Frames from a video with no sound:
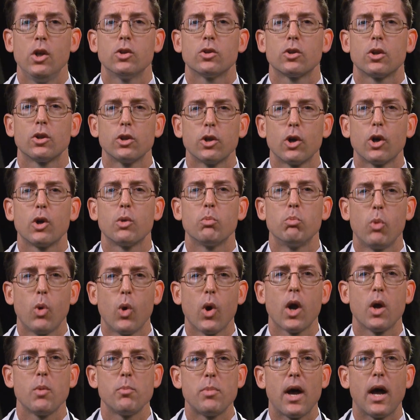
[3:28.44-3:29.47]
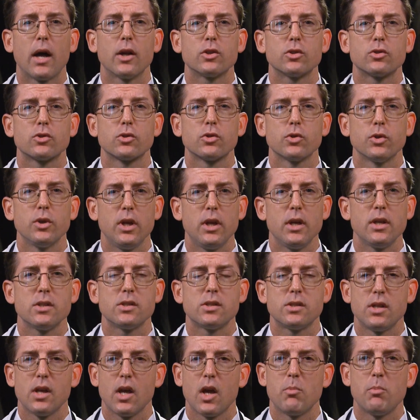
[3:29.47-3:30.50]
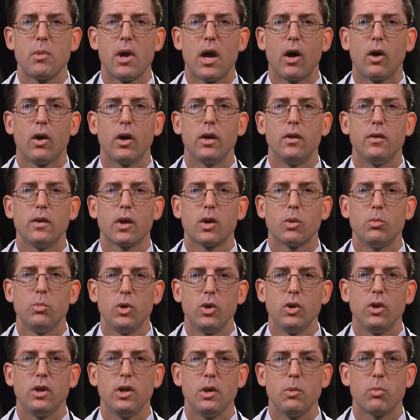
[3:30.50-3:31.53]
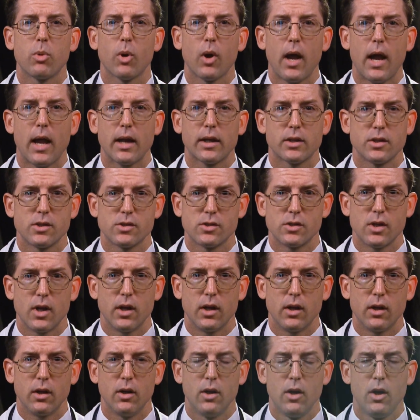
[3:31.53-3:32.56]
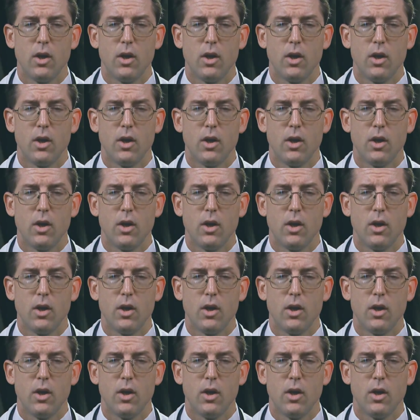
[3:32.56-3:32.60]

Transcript: To learn more about treating CML in the community practice setting,